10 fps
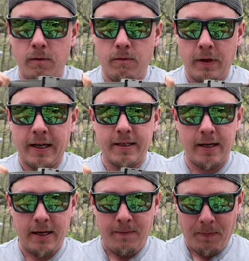Like I said,
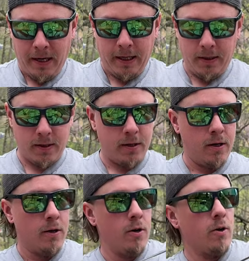it bites
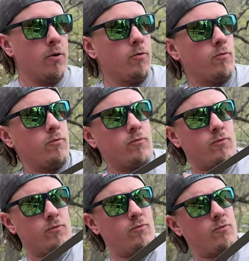
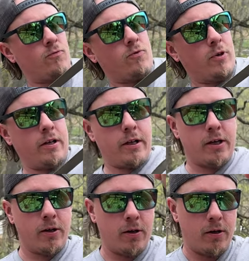really
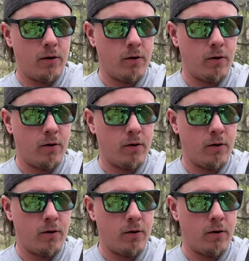good